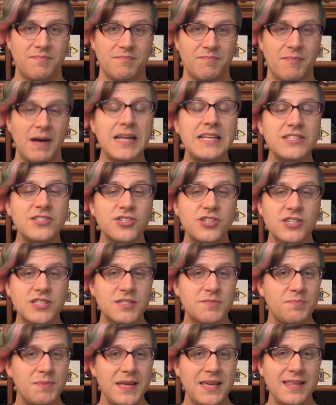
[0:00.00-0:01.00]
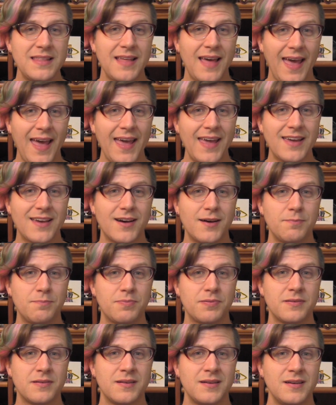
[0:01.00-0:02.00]
might just be the
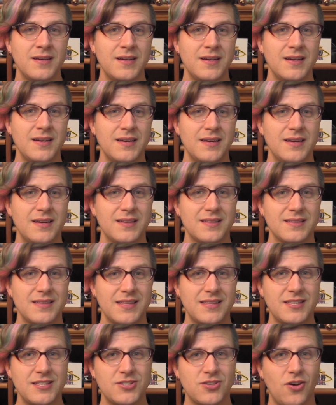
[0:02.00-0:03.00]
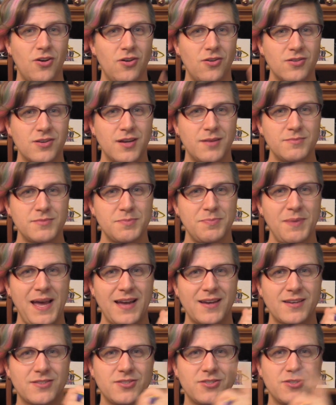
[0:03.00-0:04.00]
hangup that this all comes
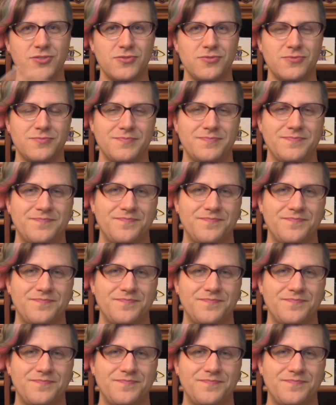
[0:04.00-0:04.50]
back to.